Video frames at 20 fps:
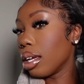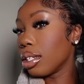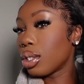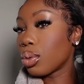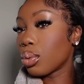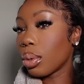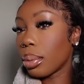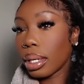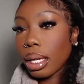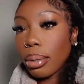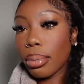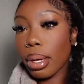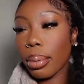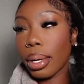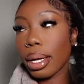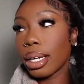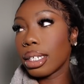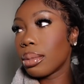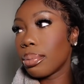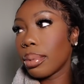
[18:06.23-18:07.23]
swimming in baby
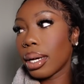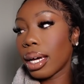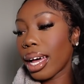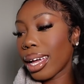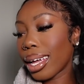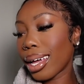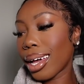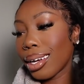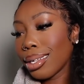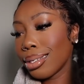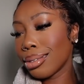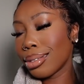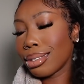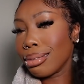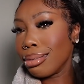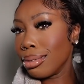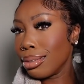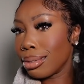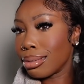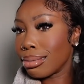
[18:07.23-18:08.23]
hairs, but I kind of
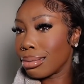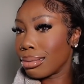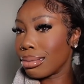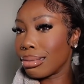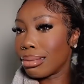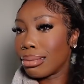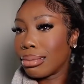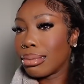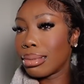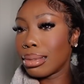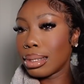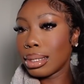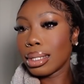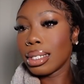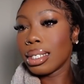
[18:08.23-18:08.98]
like it.